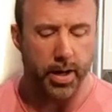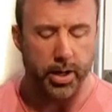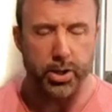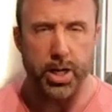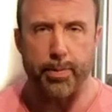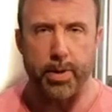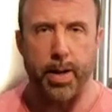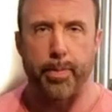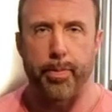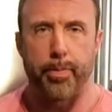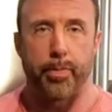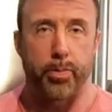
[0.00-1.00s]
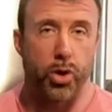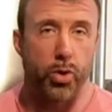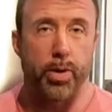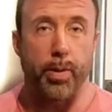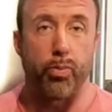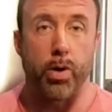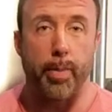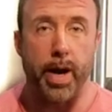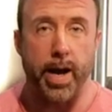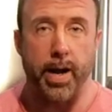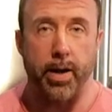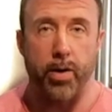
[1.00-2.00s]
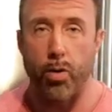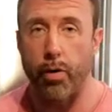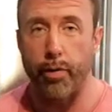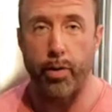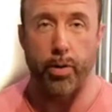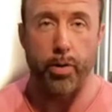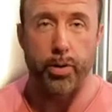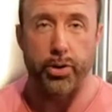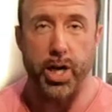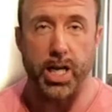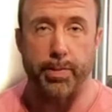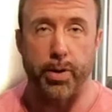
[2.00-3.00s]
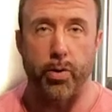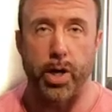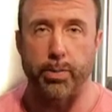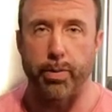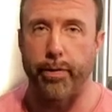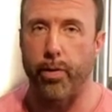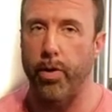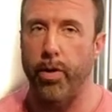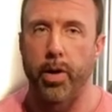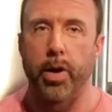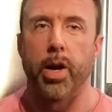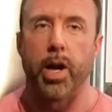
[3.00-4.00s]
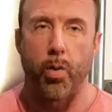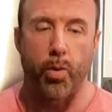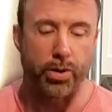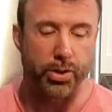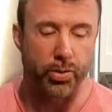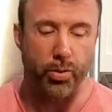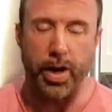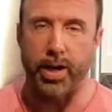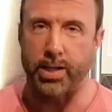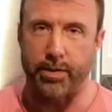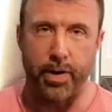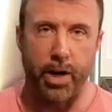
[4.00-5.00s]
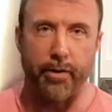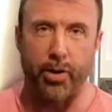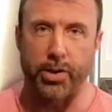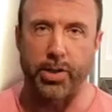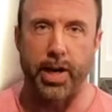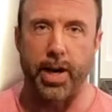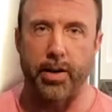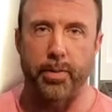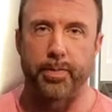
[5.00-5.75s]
chopped up, cubed up ribeye over jasmine rice before. It works great and it's very versatile.